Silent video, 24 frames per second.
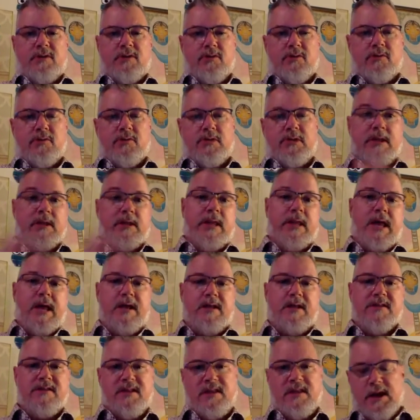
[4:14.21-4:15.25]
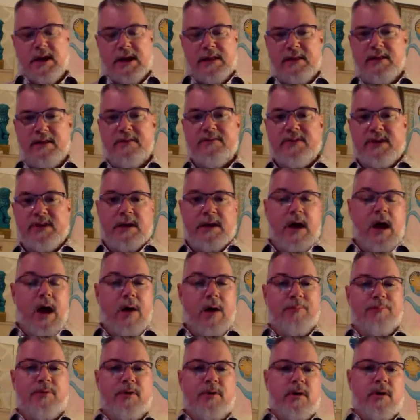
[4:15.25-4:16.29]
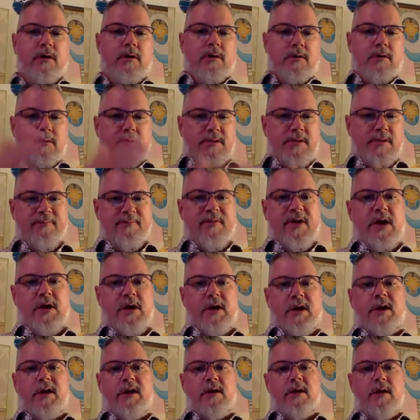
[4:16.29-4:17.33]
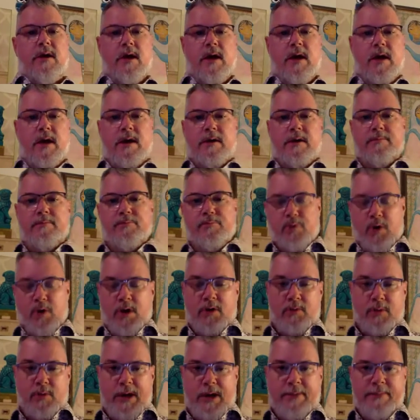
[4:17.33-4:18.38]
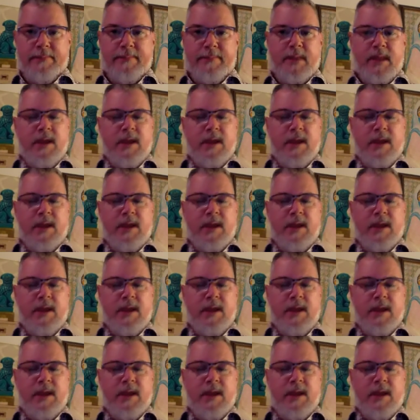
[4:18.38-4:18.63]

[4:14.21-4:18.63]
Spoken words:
Those were the lanes that I lived in, opera, symphonic, and Broadway.